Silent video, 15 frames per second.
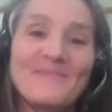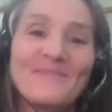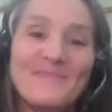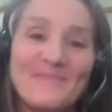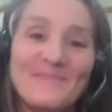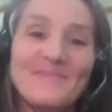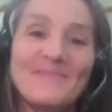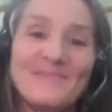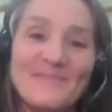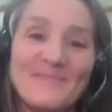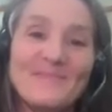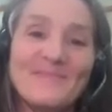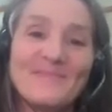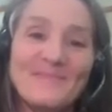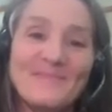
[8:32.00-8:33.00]

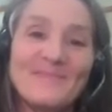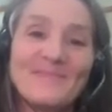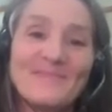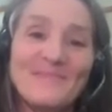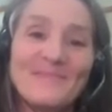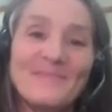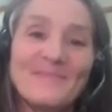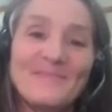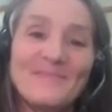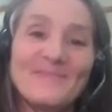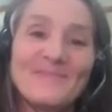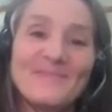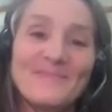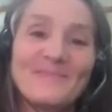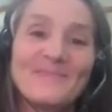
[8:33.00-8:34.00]

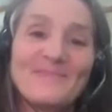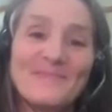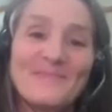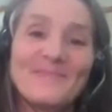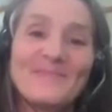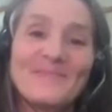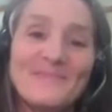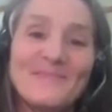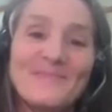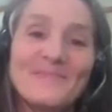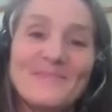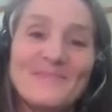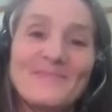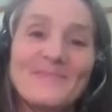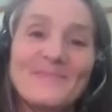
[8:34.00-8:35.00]

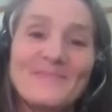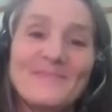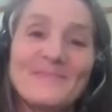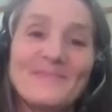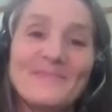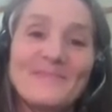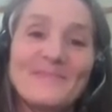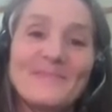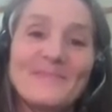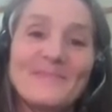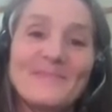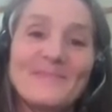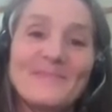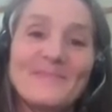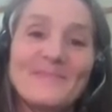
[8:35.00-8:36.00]

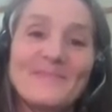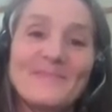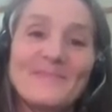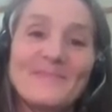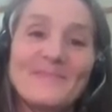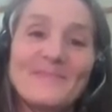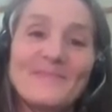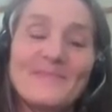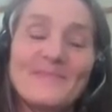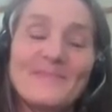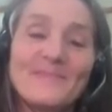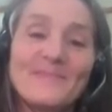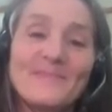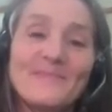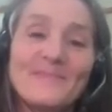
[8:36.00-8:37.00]

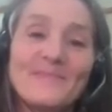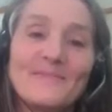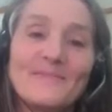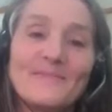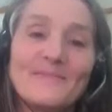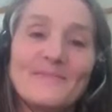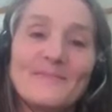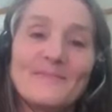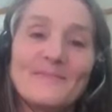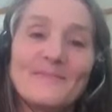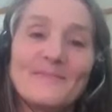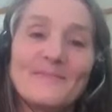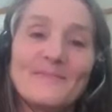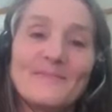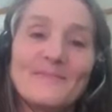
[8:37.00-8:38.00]

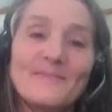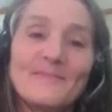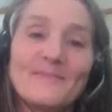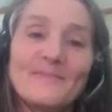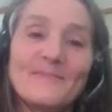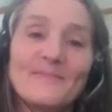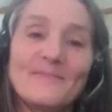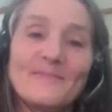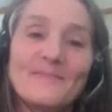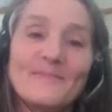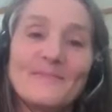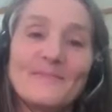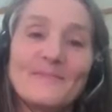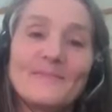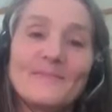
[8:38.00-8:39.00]

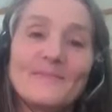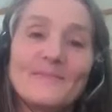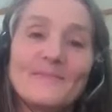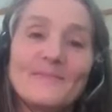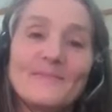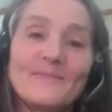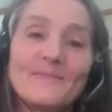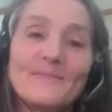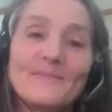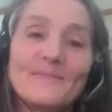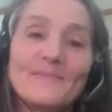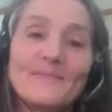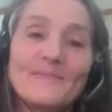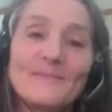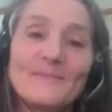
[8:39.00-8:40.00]
No words are spoken by the person on screen.